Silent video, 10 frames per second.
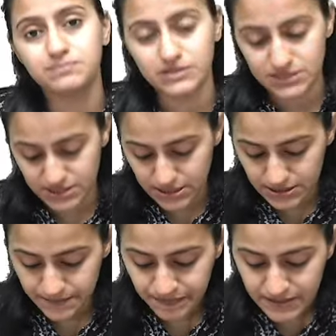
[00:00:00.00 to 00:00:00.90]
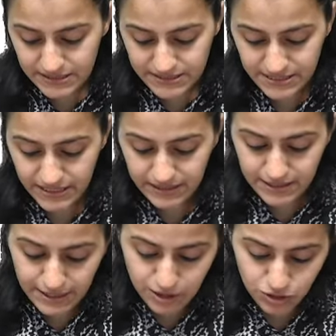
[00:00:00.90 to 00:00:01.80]
person, okay,
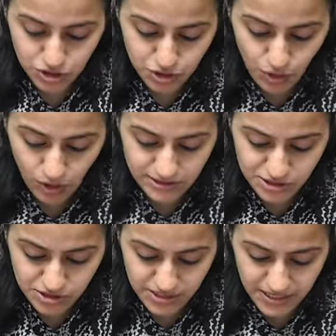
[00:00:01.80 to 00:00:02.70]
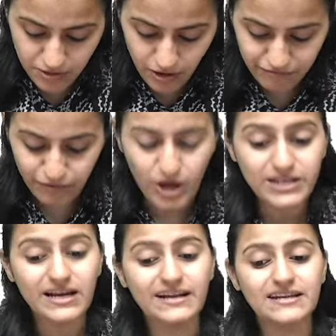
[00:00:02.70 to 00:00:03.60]
you should also think of
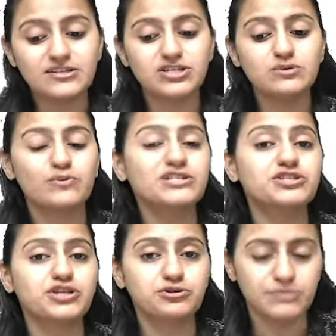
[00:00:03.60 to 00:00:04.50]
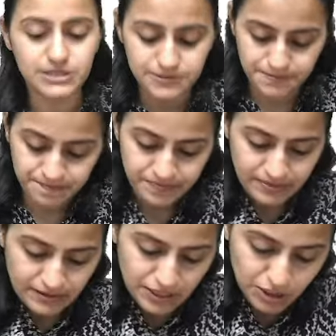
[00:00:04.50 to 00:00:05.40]
what condition, which tumor?
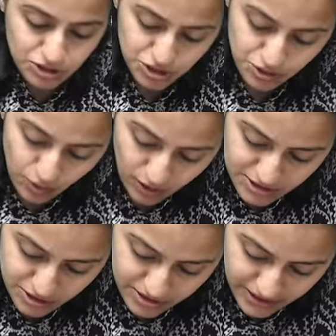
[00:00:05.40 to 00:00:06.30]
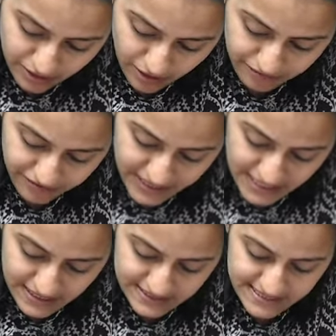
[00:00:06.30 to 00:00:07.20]
You should also think of
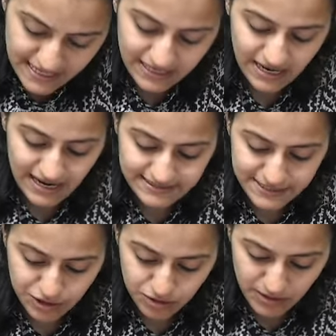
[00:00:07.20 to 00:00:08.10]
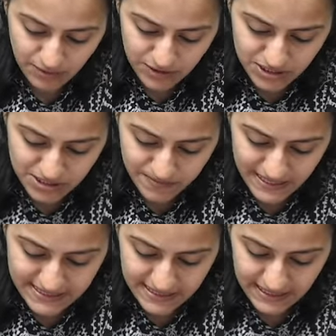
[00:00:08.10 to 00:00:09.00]
renal cell carcinoma, which is
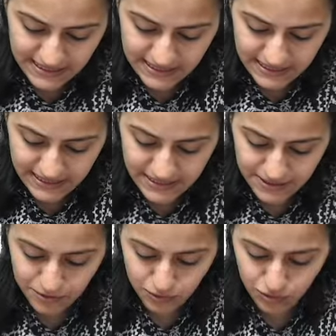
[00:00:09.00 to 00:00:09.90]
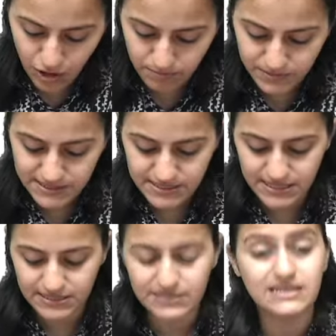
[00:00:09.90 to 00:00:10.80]
basically leading to thrombus
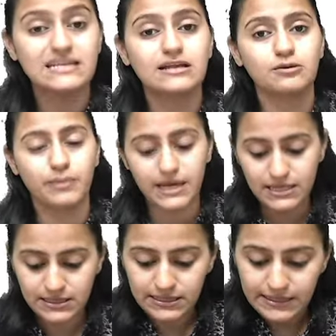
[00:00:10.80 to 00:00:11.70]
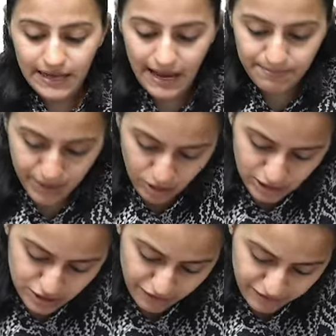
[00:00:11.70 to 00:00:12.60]
in the renal vein. And
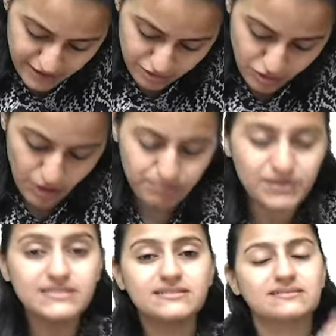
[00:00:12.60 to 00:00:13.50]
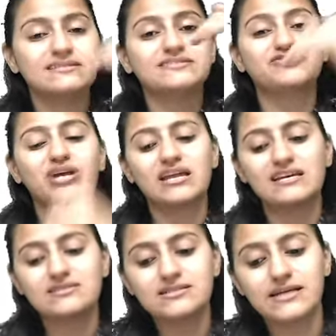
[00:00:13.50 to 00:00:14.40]
because of that thrombus, this
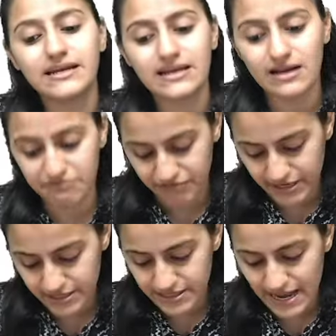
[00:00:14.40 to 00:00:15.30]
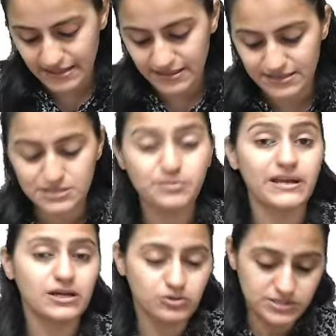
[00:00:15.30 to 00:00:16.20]
drainage is getting affected and there is
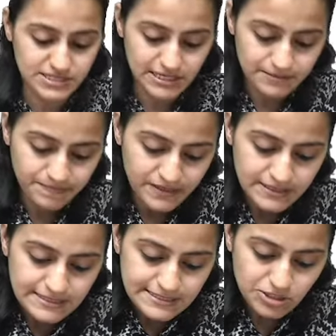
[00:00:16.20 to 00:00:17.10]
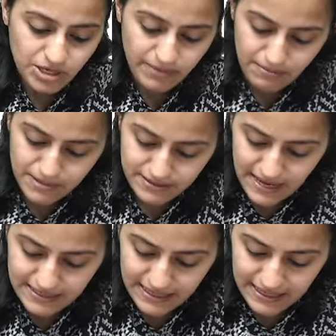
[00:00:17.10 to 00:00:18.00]
varicocele. So remember
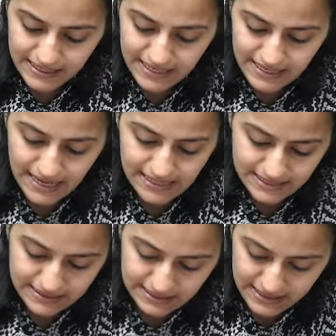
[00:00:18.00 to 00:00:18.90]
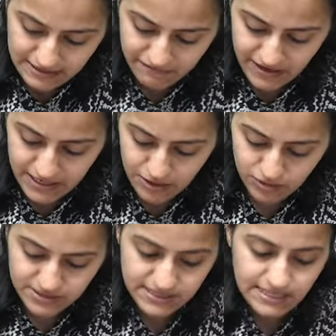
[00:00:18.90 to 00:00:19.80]
that in an elderly
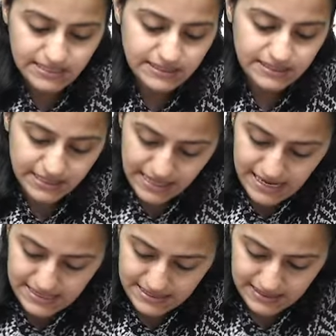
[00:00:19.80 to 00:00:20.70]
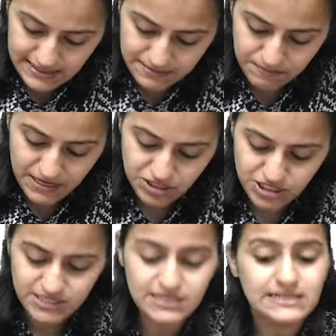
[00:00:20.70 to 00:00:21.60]
varicocele, in an elderly
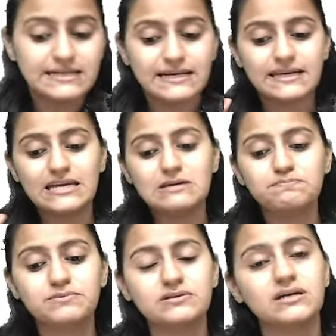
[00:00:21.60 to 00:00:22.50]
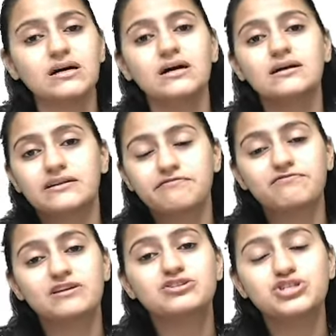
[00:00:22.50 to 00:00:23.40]
patient, keep the
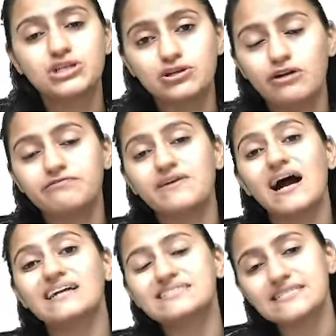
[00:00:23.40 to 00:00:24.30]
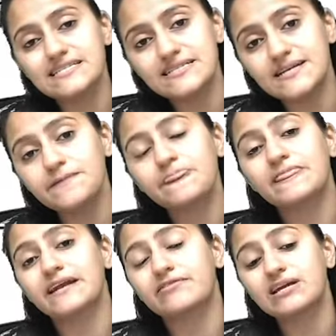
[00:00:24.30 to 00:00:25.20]
differential of RCC,
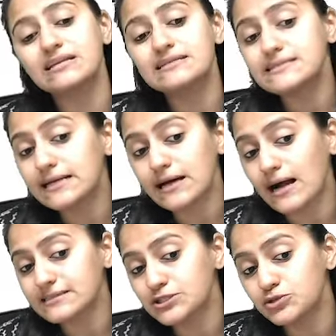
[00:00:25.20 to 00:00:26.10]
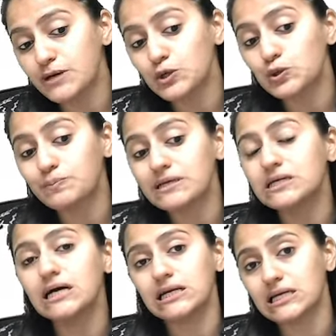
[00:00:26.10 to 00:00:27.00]
that renal cell carcinoma could be
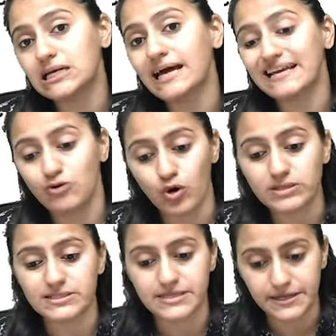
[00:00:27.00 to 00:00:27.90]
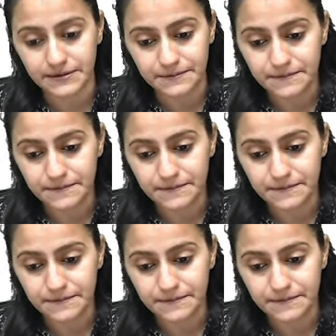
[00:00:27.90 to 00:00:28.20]
the underlying cause there.